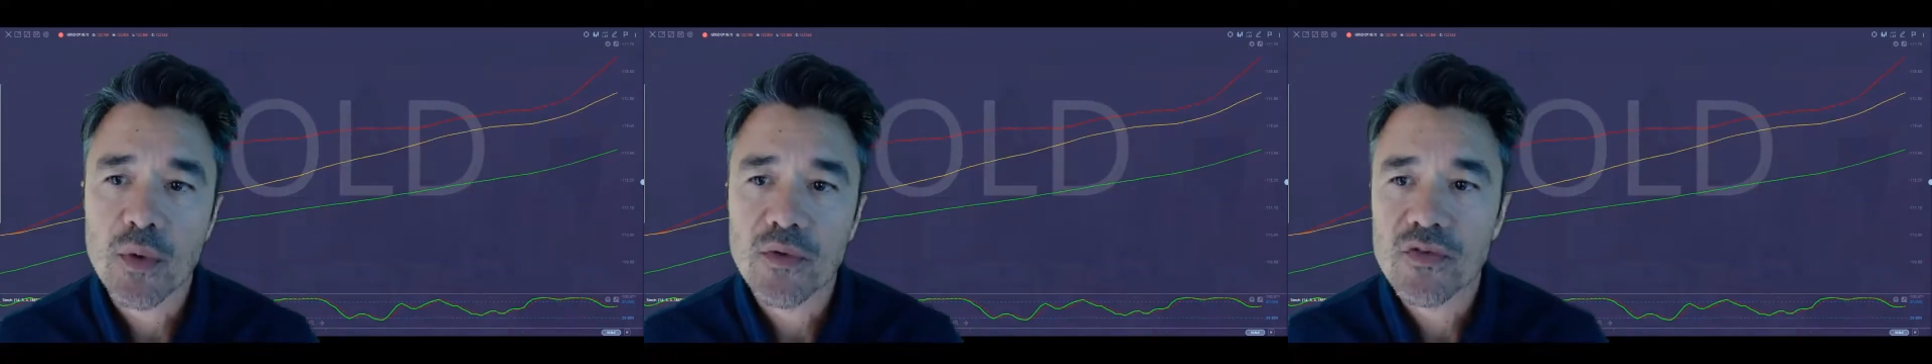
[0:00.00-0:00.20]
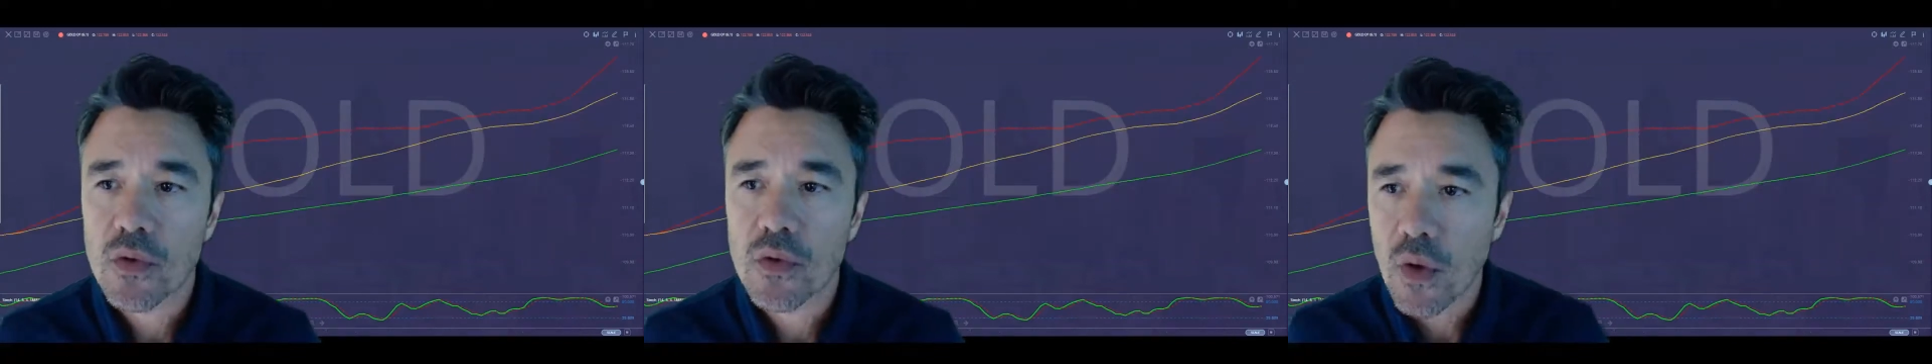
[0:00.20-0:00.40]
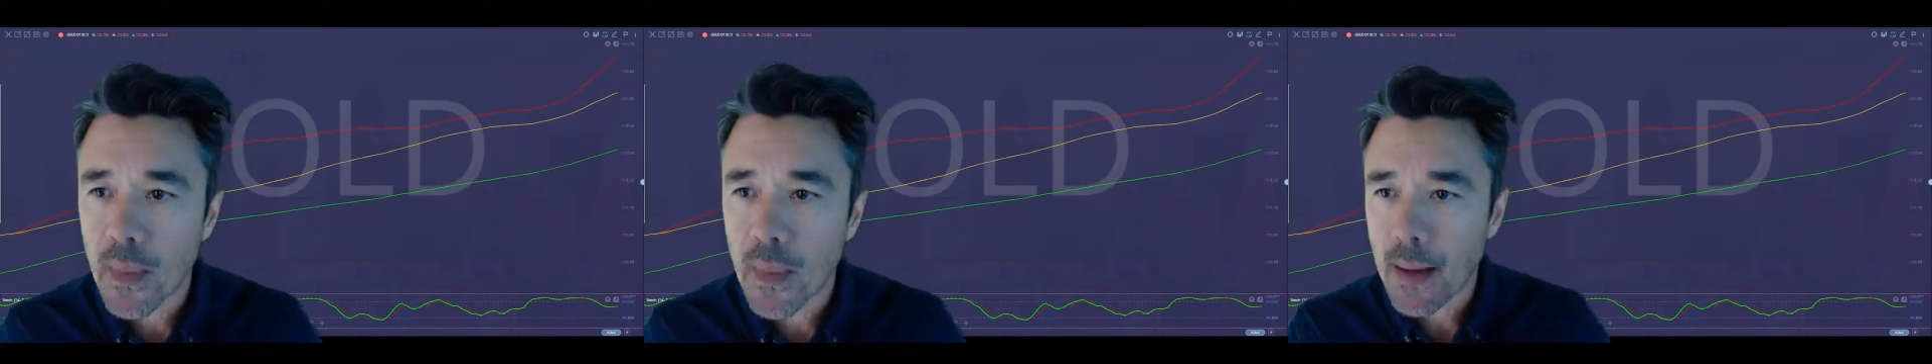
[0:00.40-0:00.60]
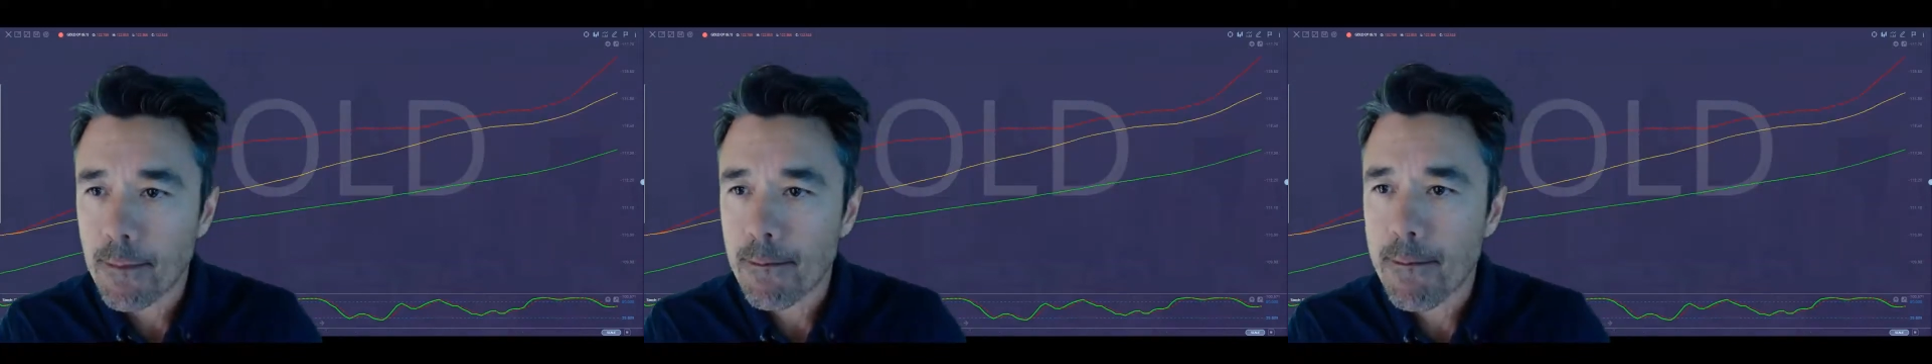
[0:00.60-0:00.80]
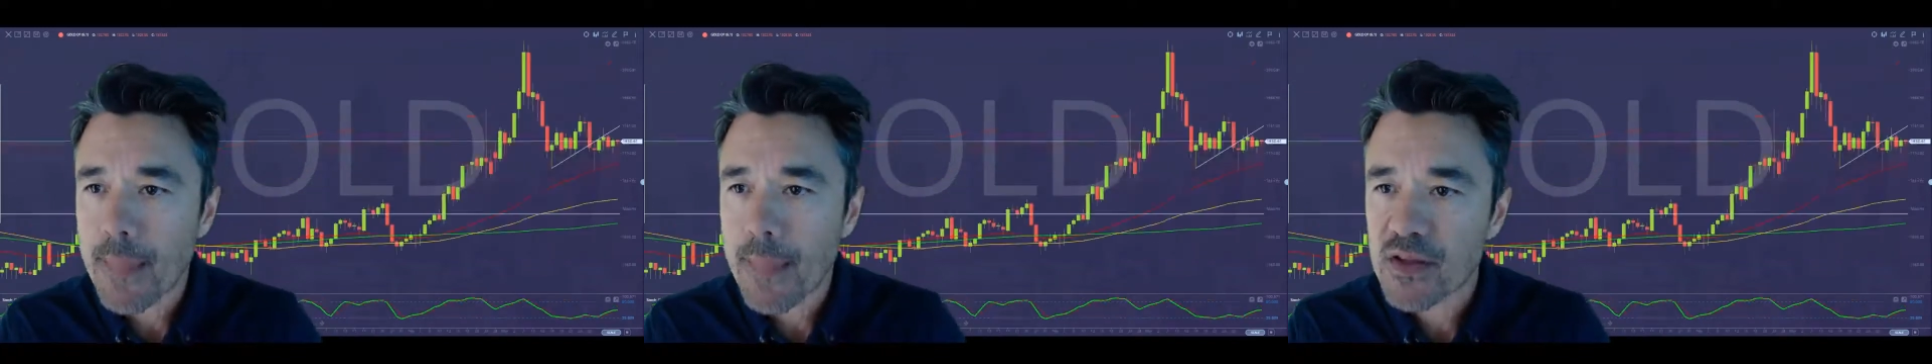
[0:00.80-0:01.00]
We've still got that
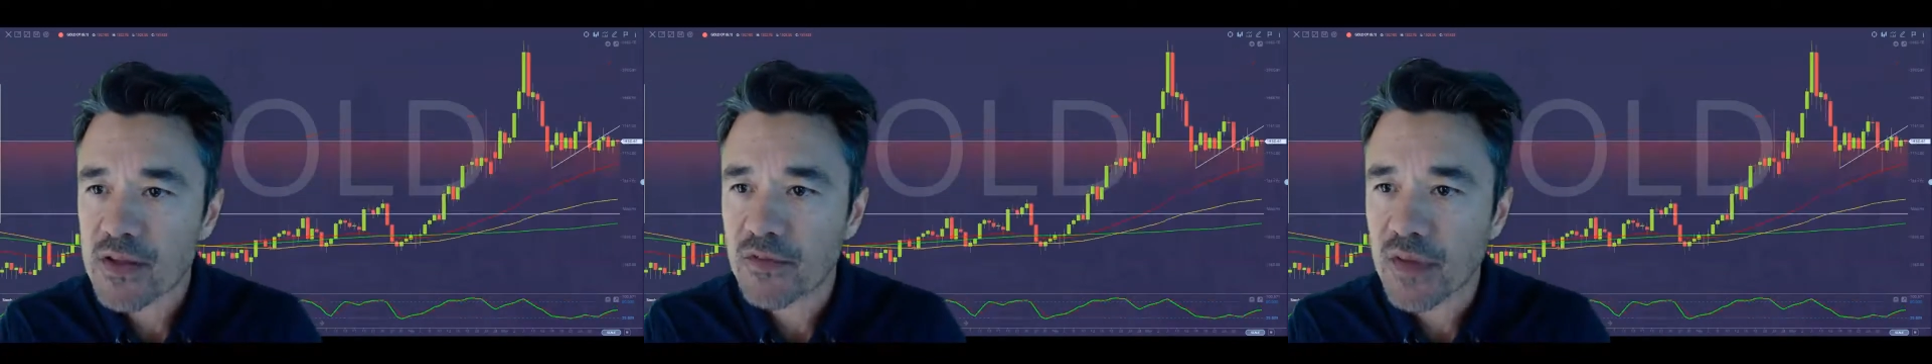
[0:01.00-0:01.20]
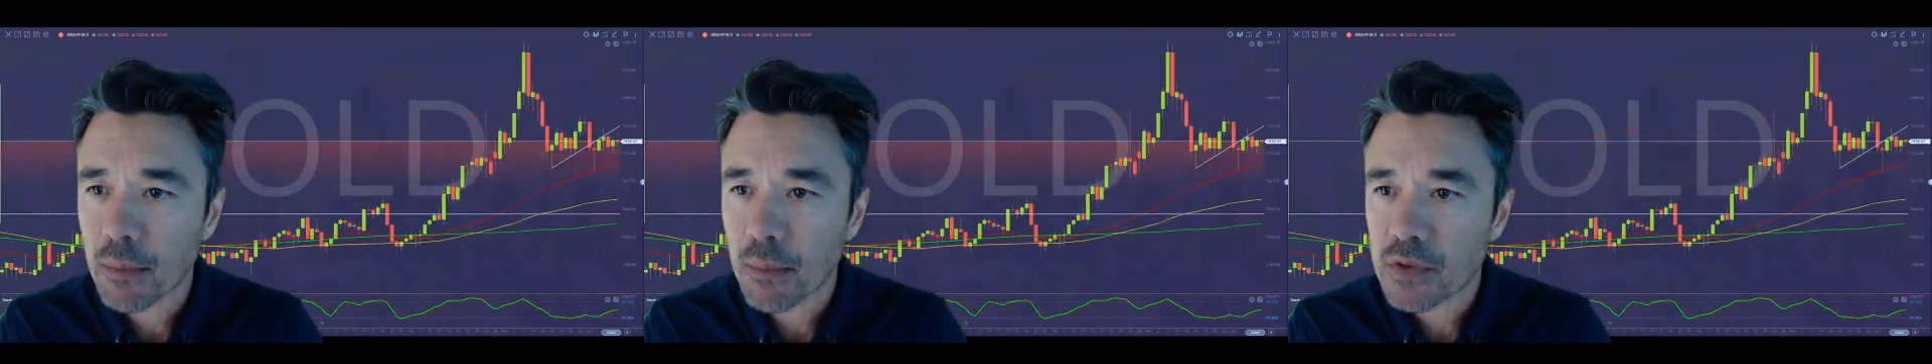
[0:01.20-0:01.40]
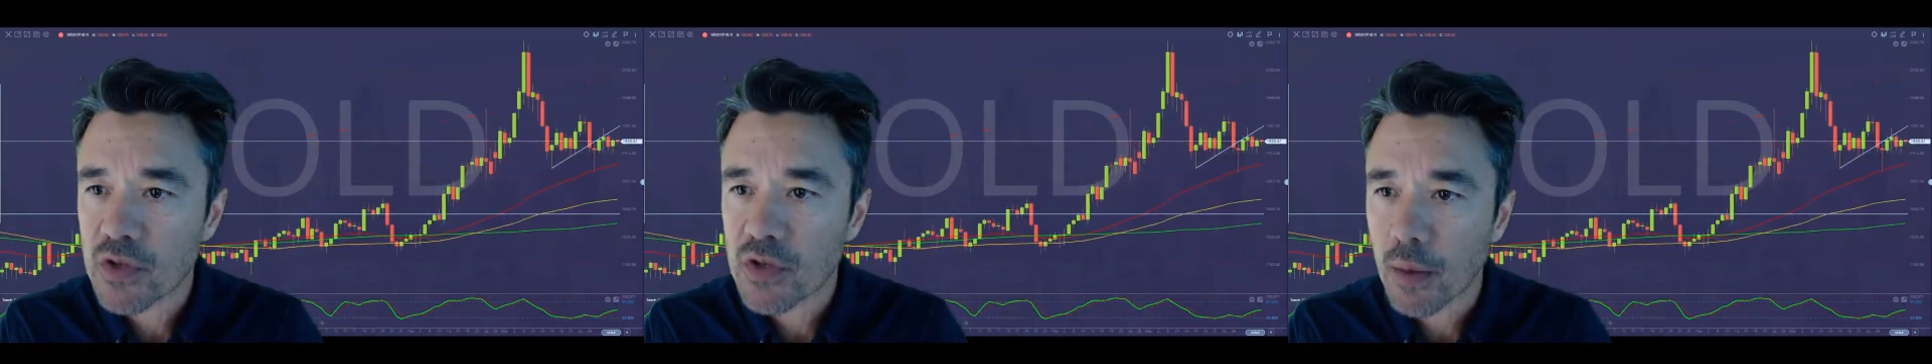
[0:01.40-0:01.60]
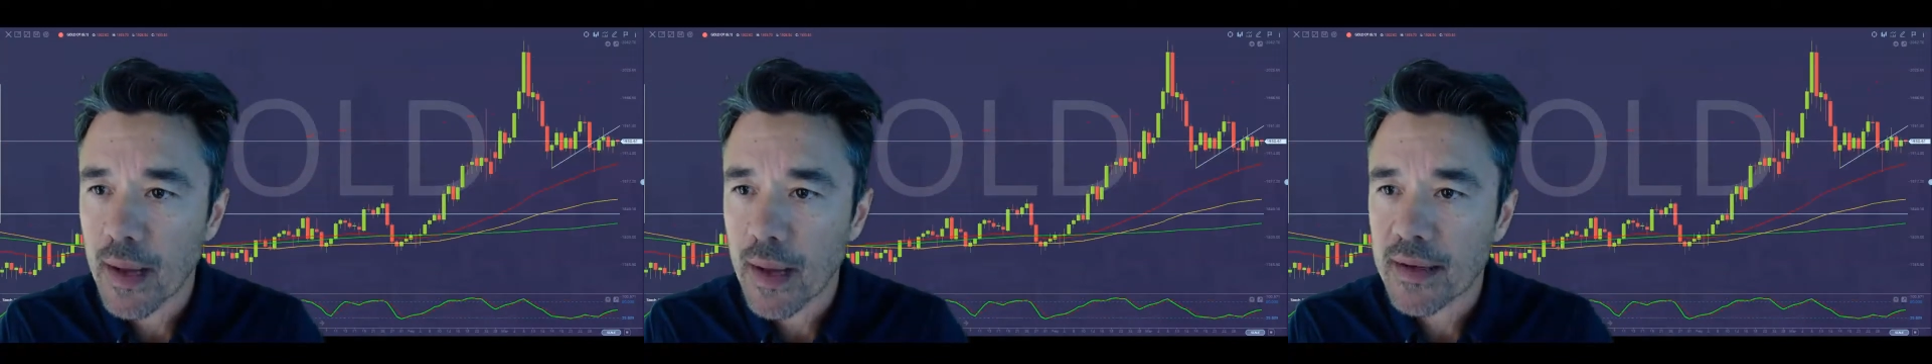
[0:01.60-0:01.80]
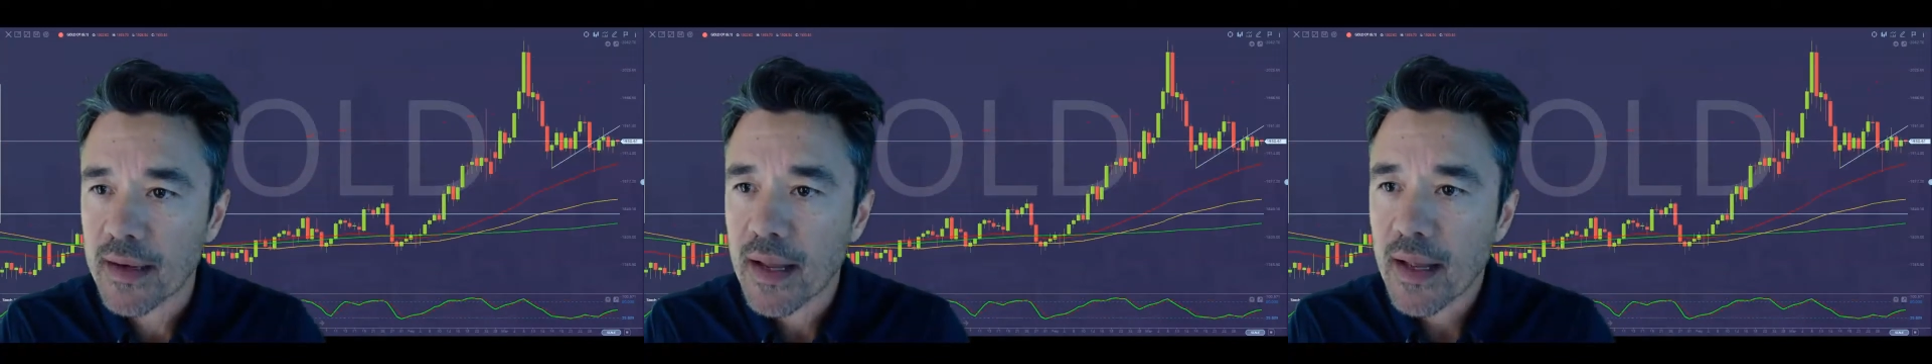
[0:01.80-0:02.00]
massive double top
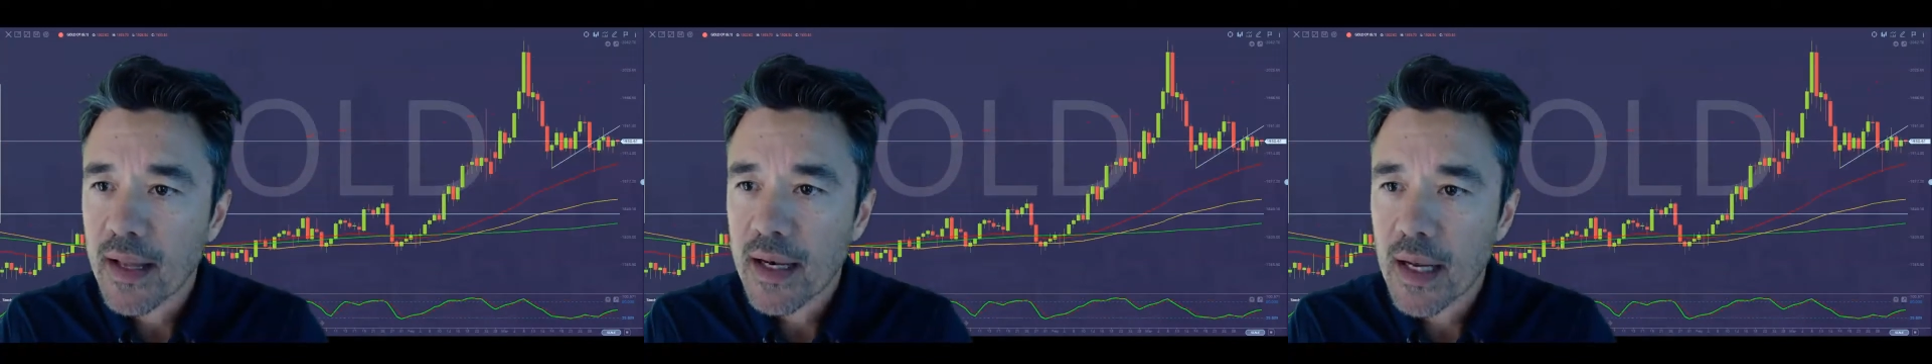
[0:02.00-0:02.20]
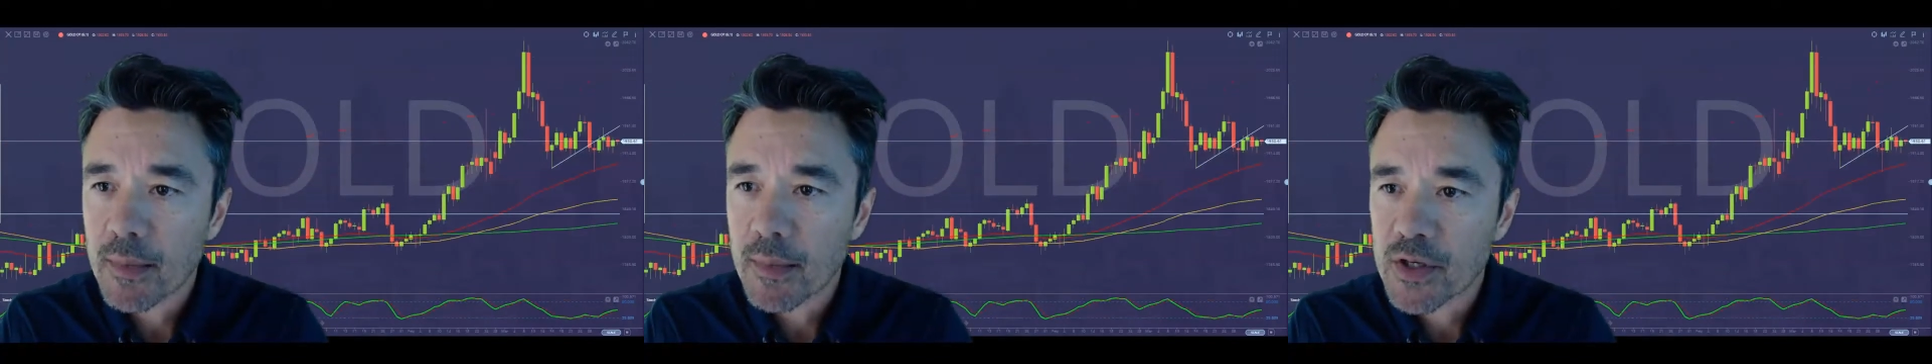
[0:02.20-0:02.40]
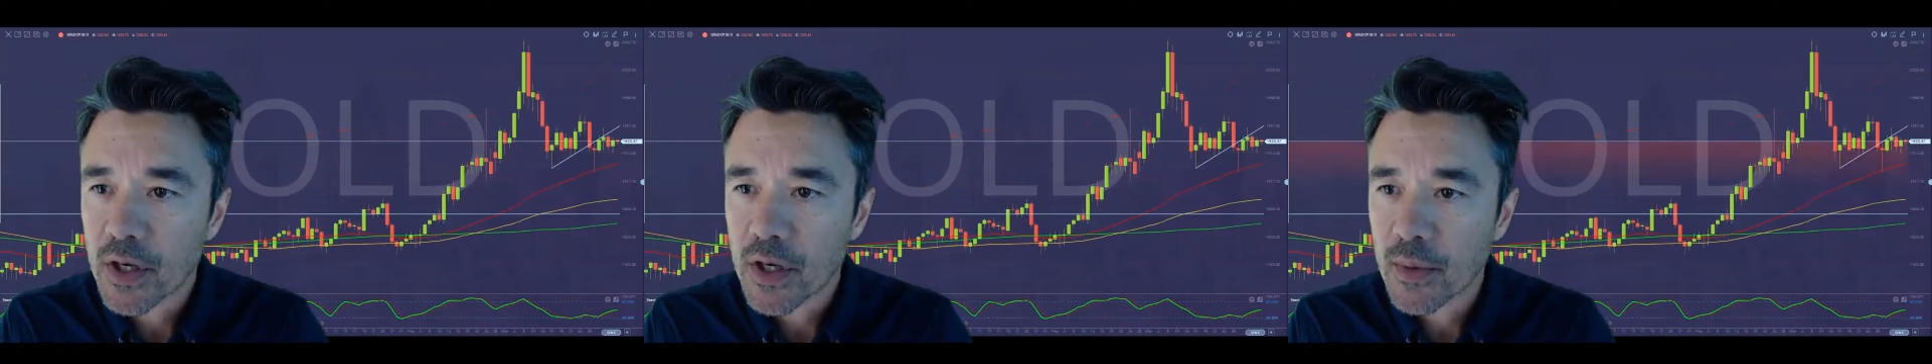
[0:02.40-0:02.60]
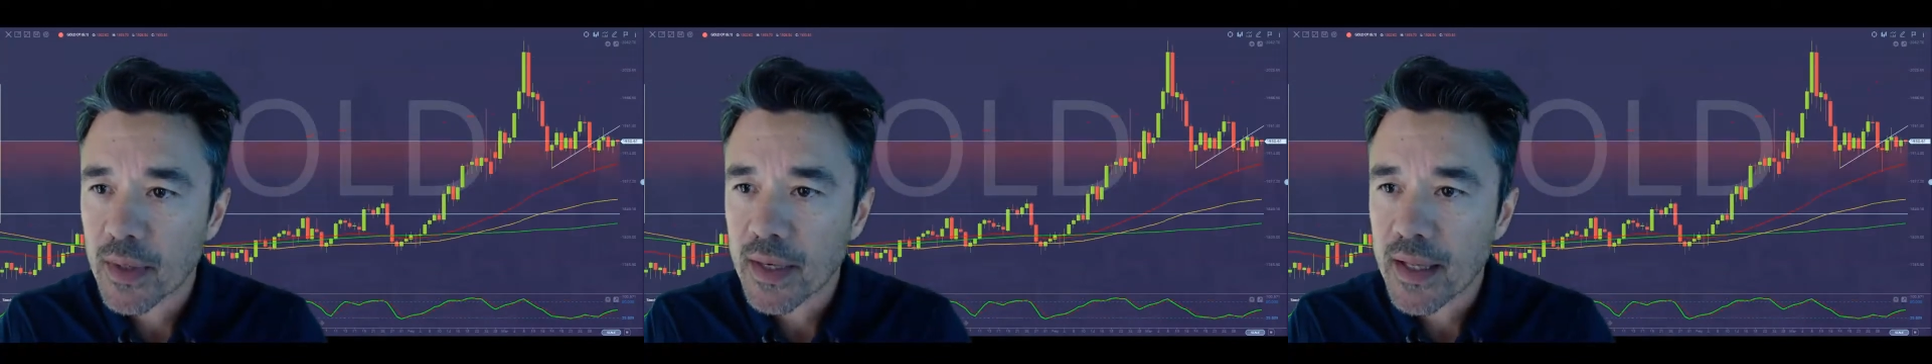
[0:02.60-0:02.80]
pattern. Let me show you it